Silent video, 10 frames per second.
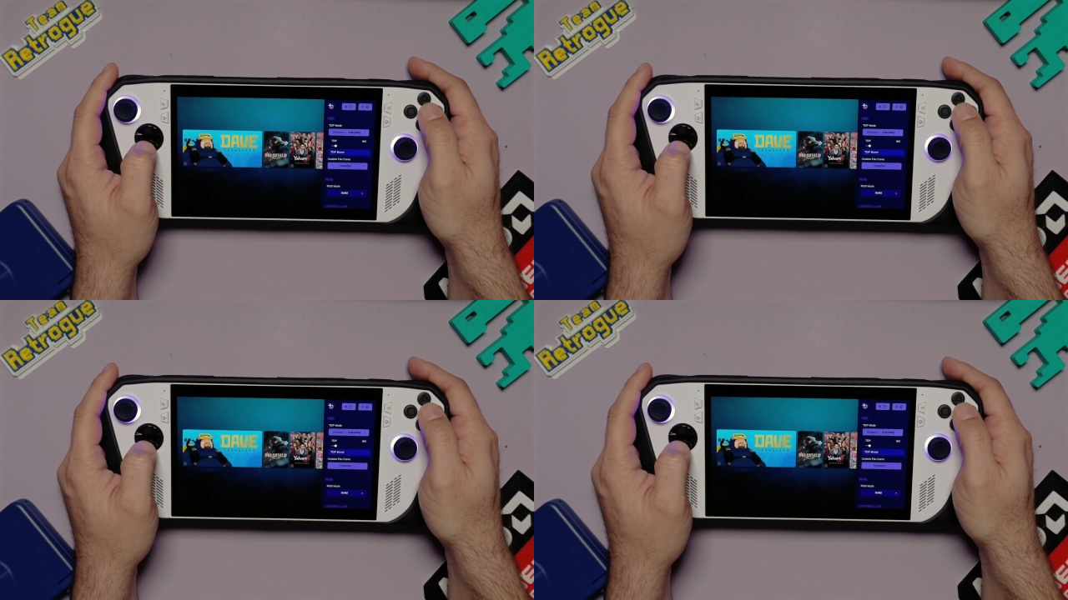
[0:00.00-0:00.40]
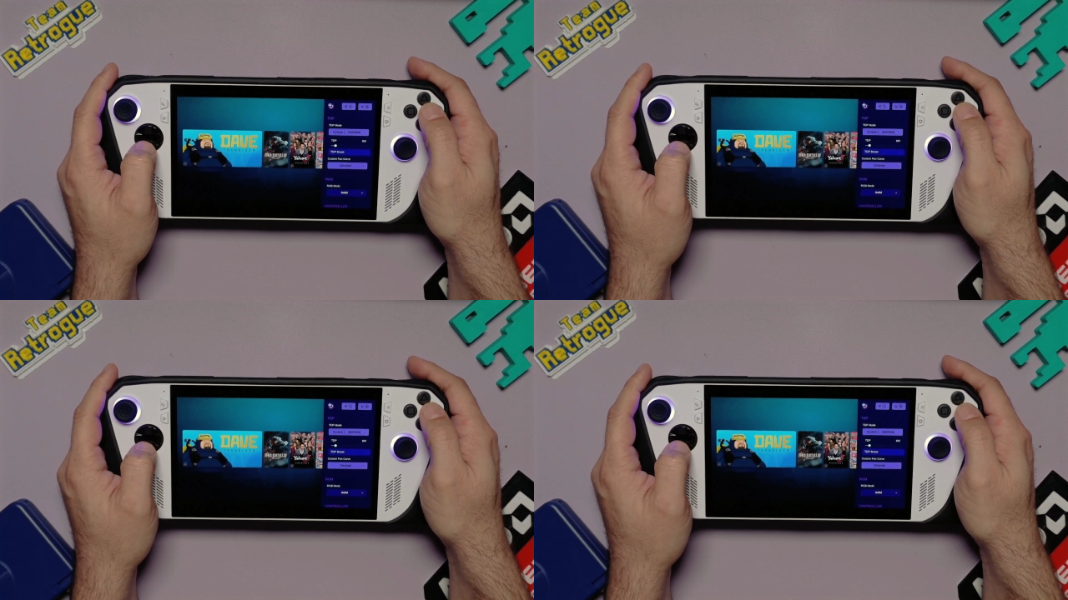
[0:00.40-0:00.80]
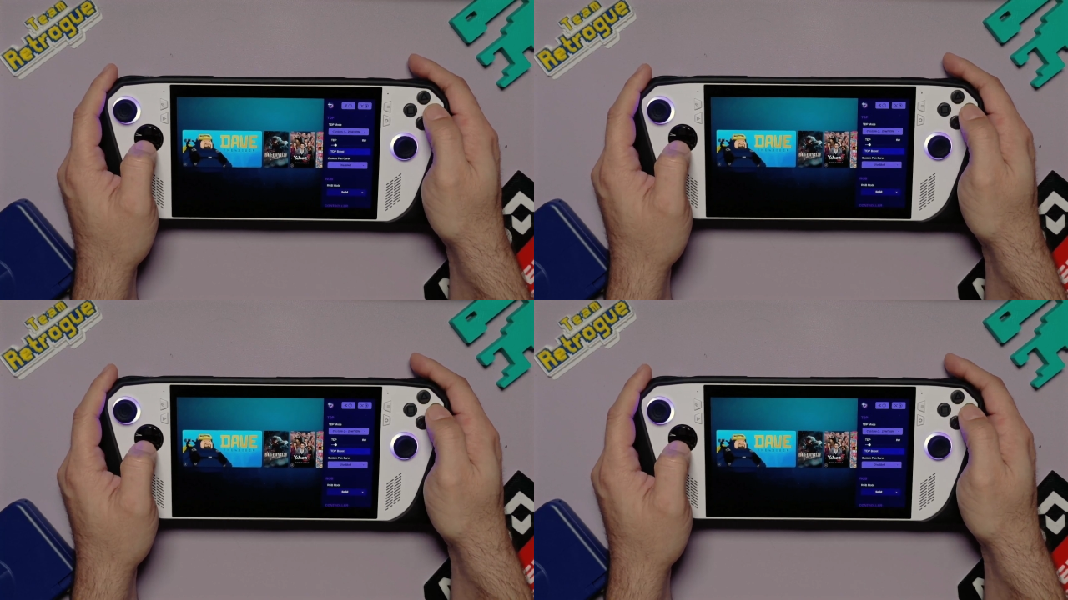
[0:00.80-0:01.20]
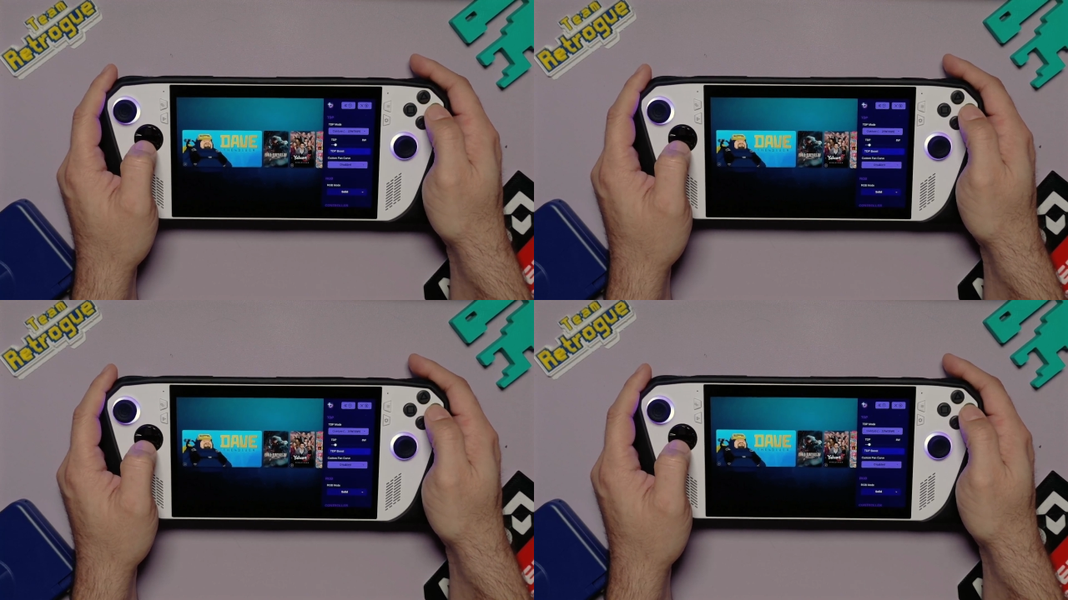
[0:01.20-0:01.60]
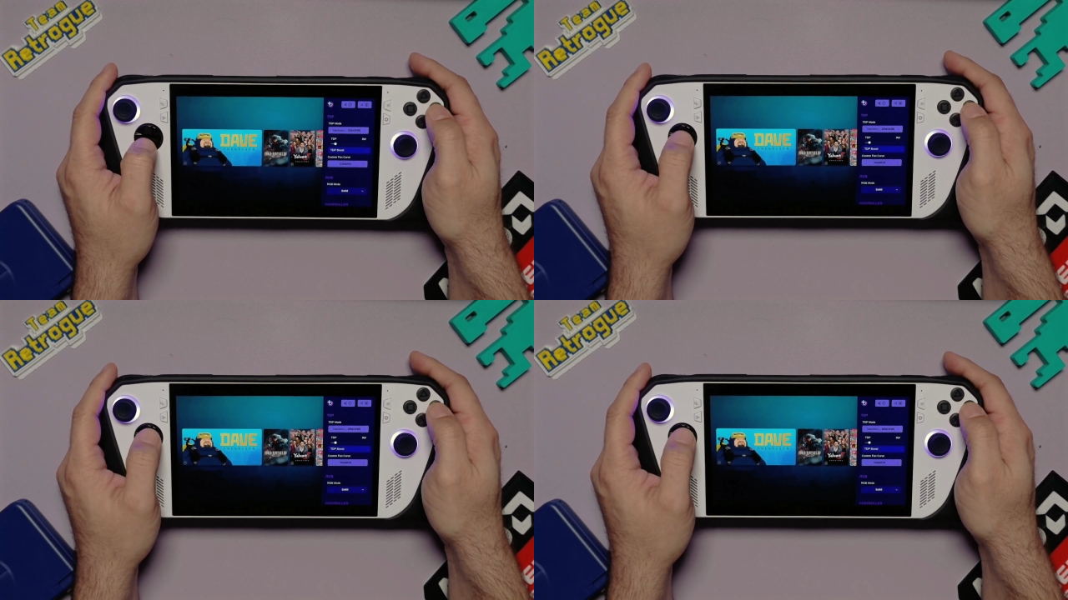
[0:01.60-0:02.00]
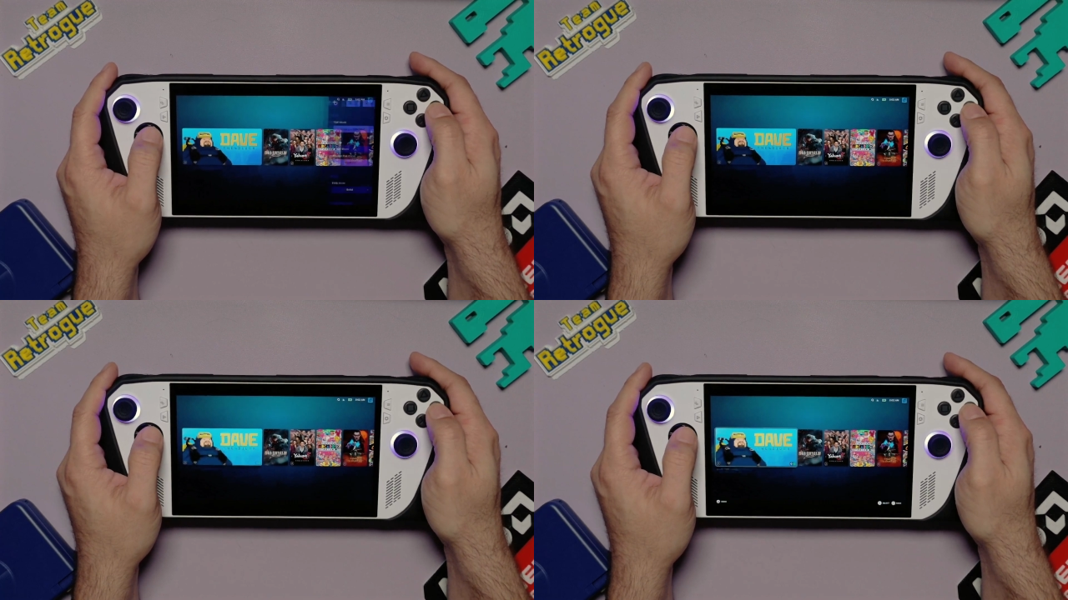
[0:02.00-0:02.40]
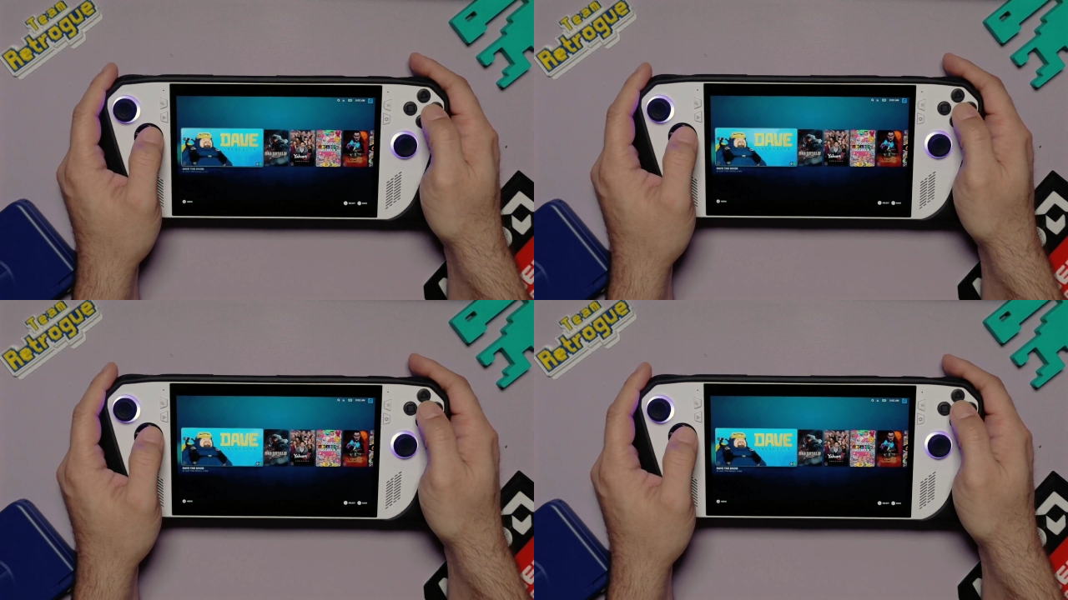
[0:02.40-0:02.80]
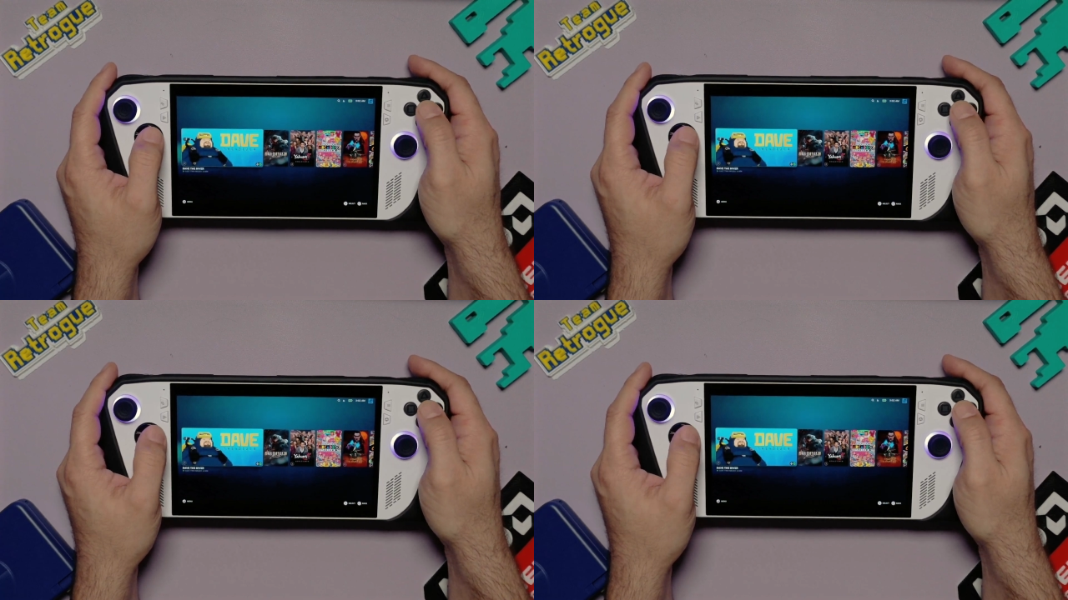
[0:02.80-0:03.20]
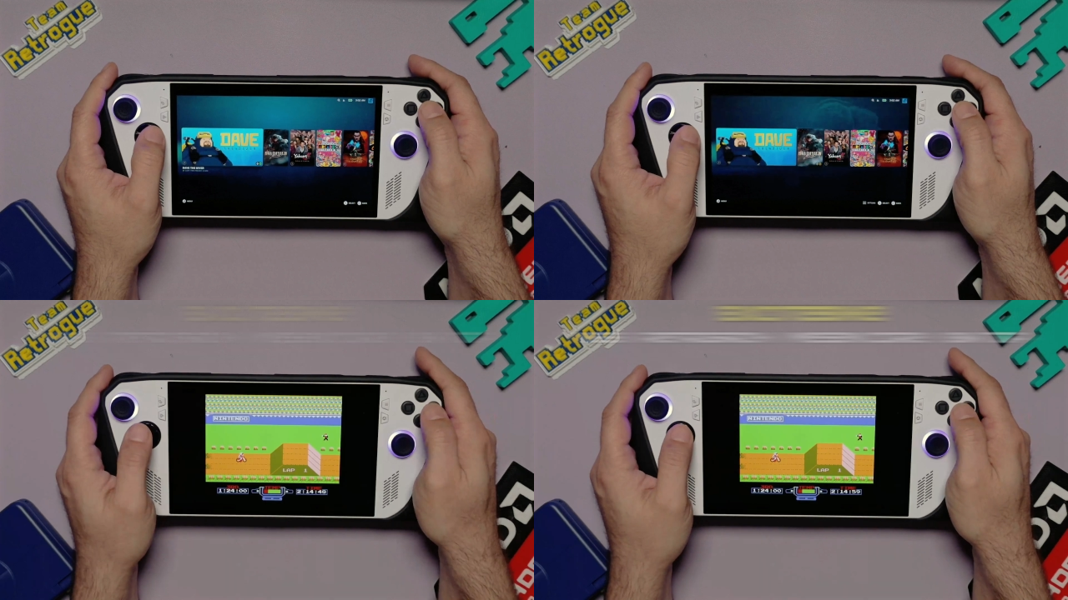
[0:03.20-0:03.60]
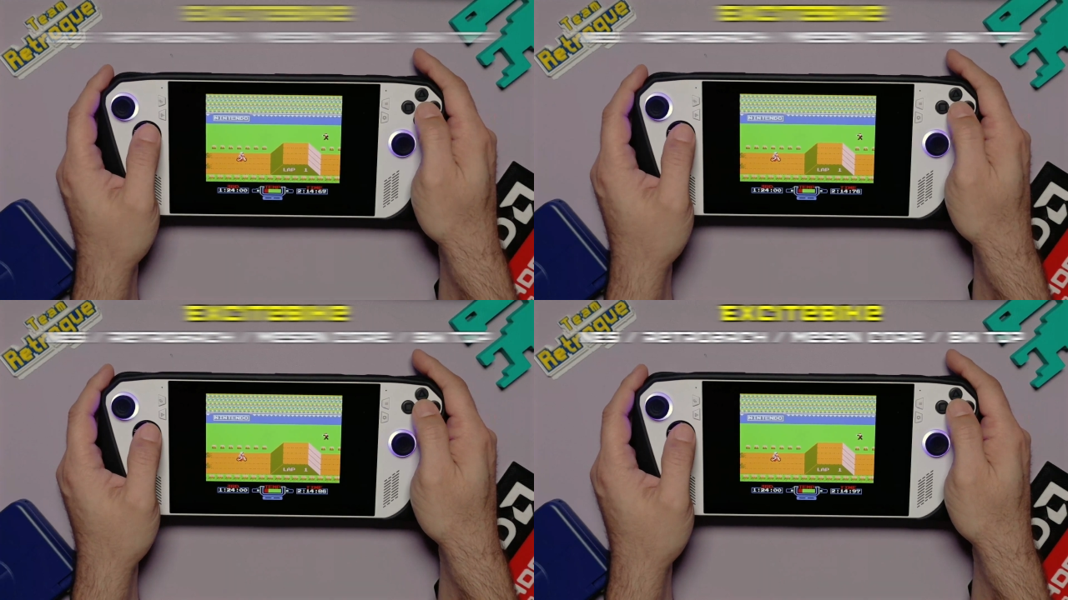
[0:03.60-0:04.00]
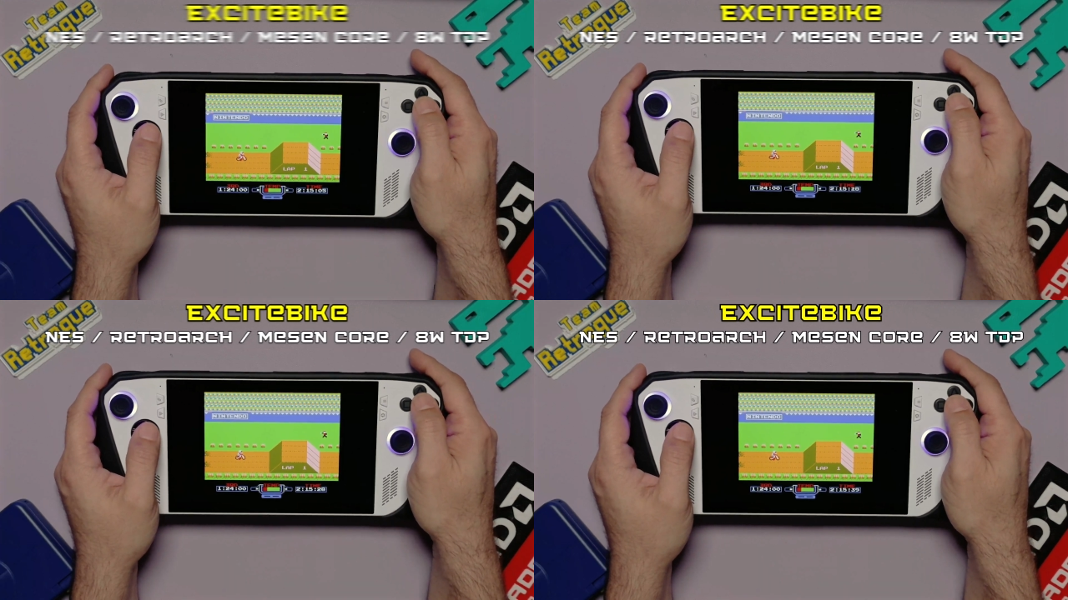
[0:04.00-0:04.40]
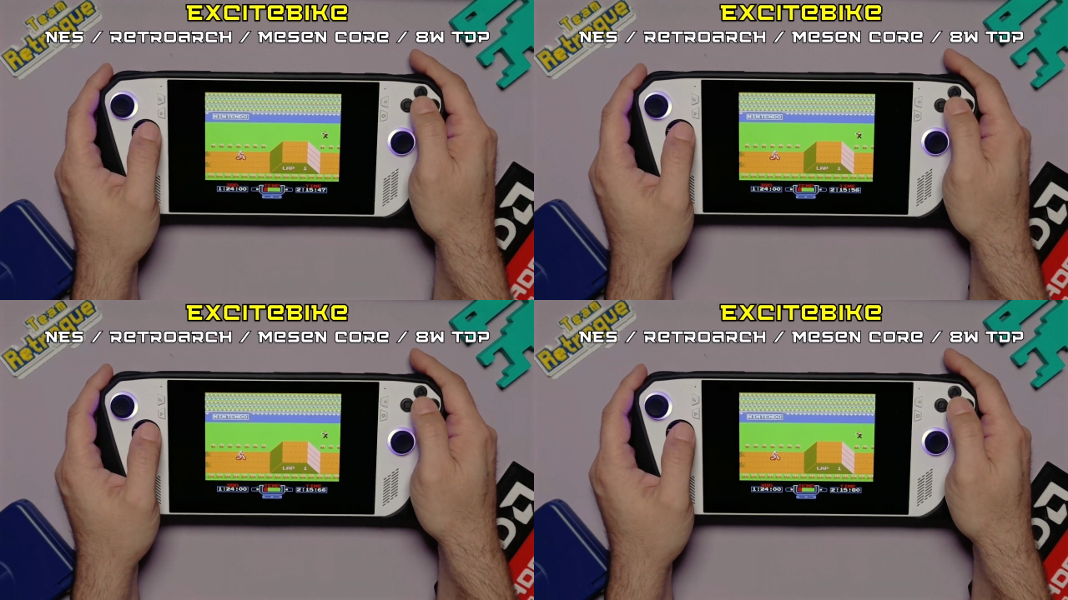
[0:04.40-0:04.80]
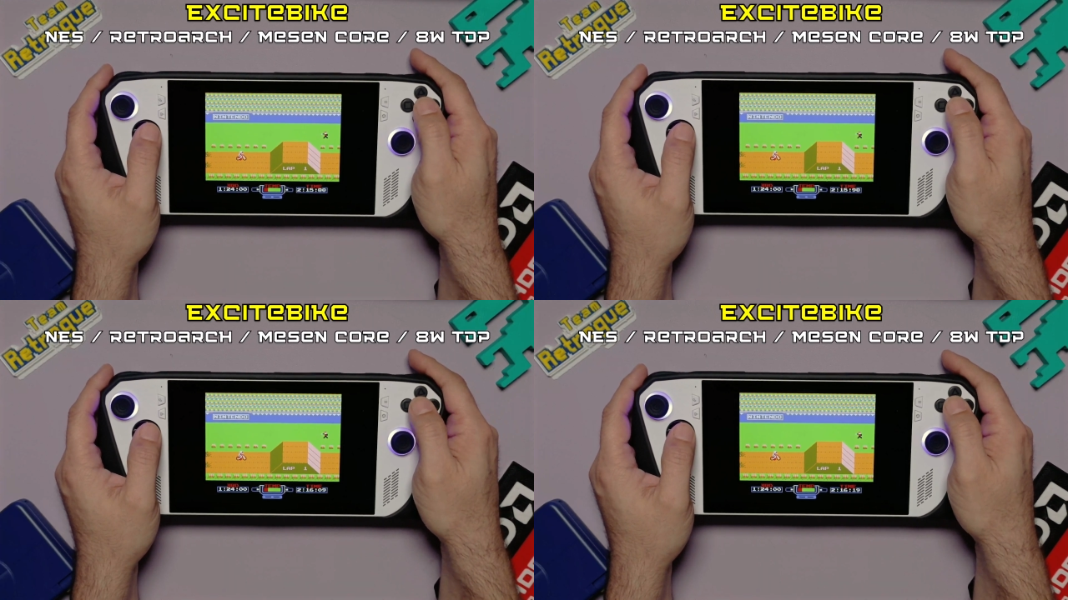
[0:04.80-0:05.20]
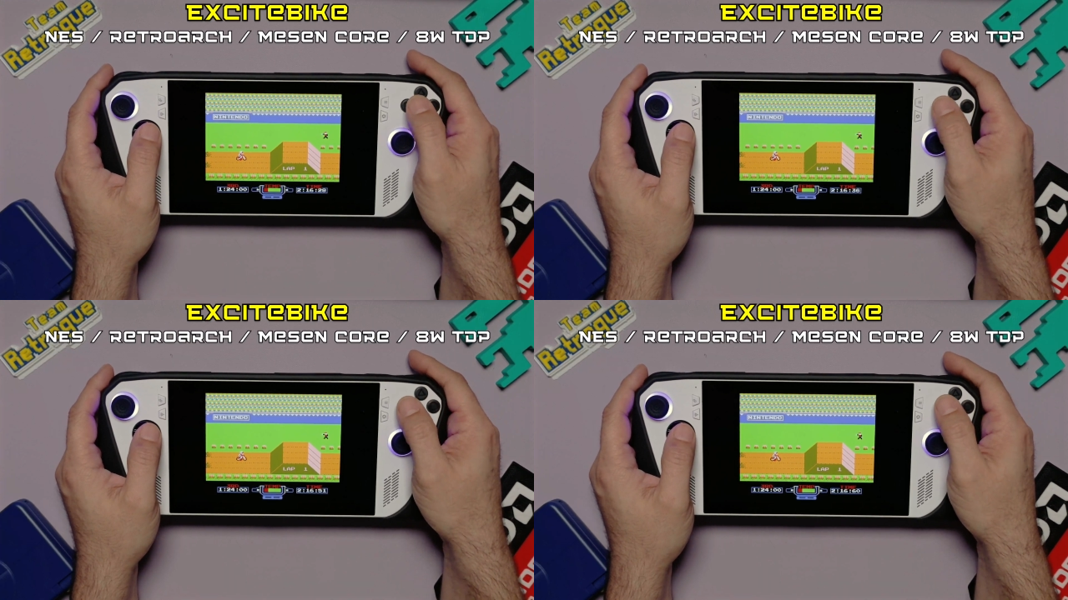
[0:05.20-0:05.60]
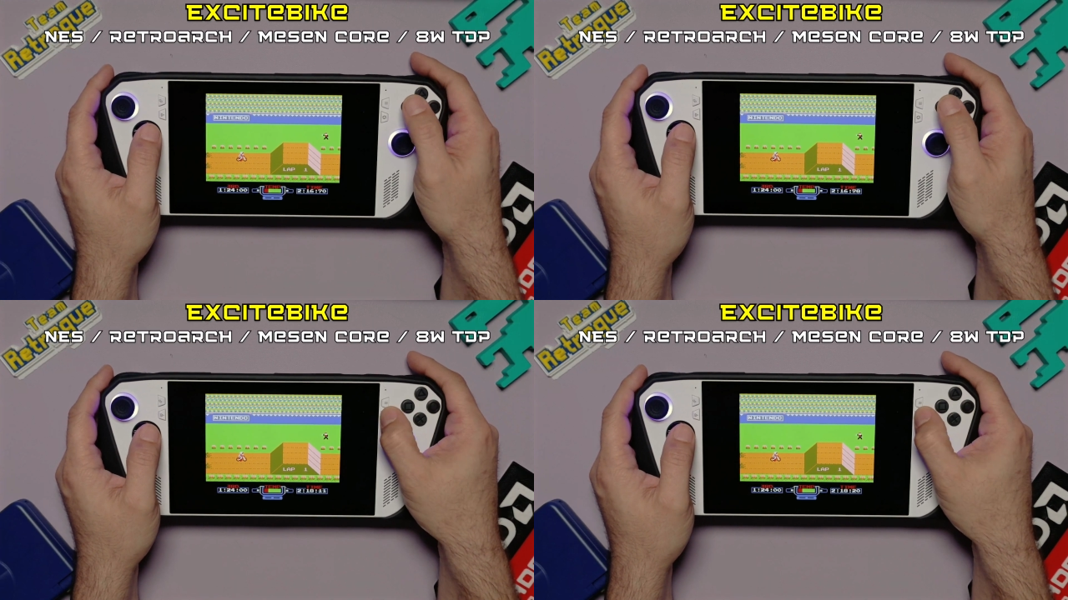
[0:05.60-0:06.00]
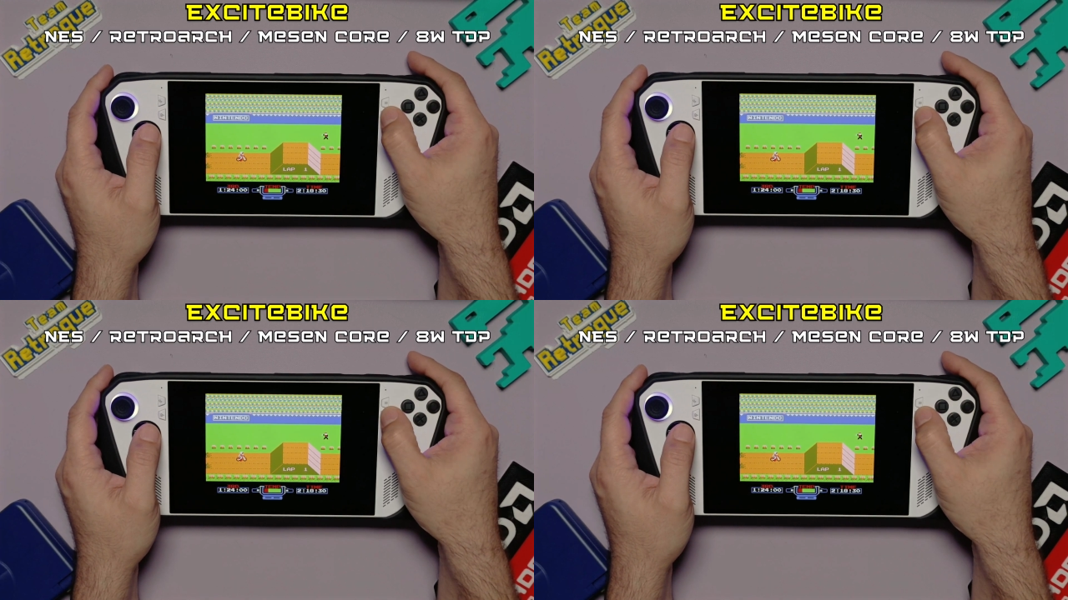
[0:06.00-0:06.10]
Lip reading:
Nobody's mouth can be seen.